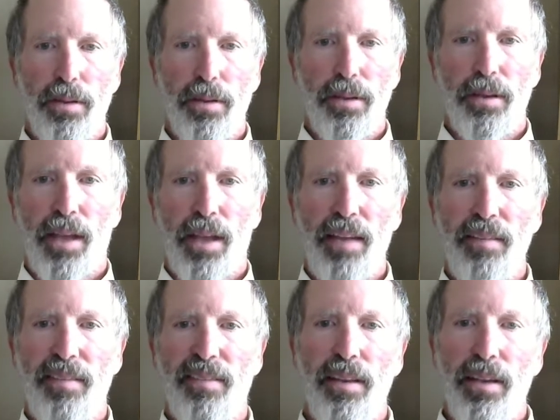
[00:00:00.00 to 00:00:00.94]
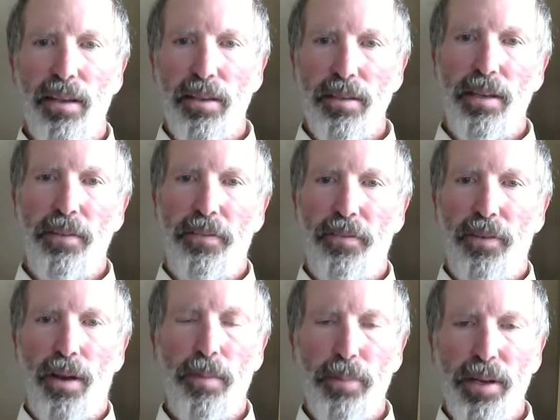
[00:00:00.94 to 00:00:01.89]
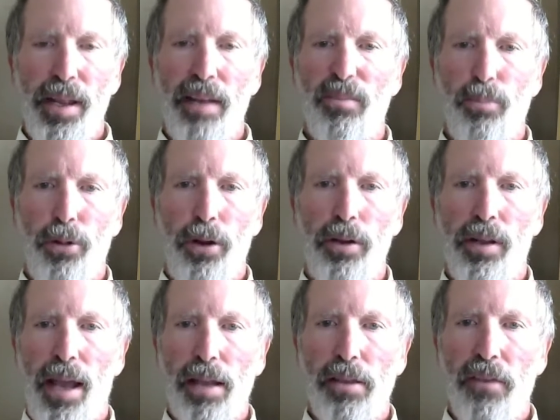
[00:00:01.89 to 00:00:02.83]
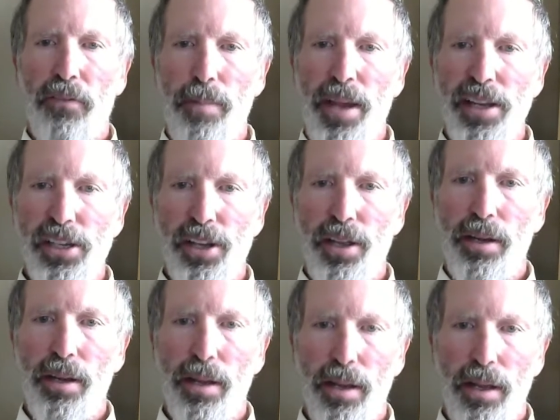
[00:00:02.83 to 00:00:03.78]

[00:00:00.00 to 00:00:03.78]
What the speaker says: Okay, so if hyperdense protogalactic formation